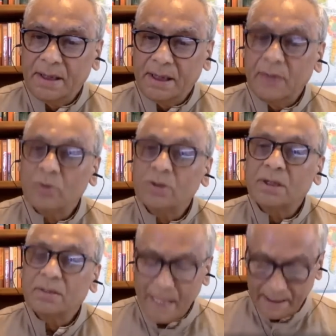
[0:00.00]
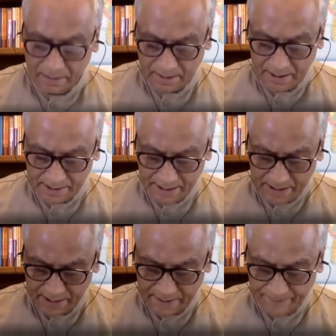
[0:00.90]
innocent matter
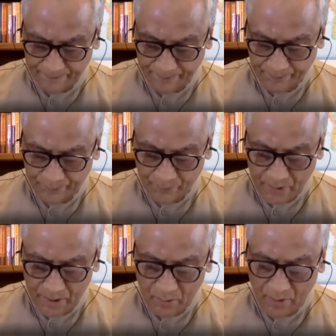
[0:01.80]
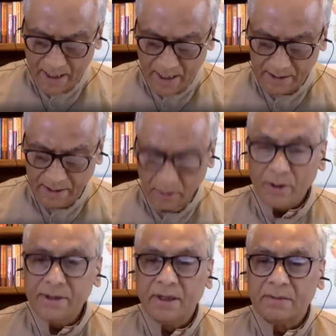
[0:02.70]
disease, where the
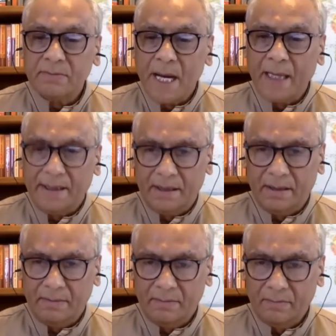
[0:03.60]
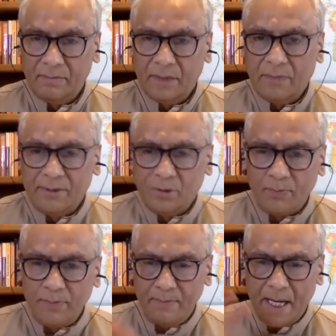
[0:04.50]
conscious mind, our
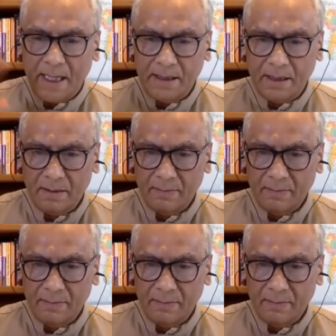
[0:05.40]
choppy mind,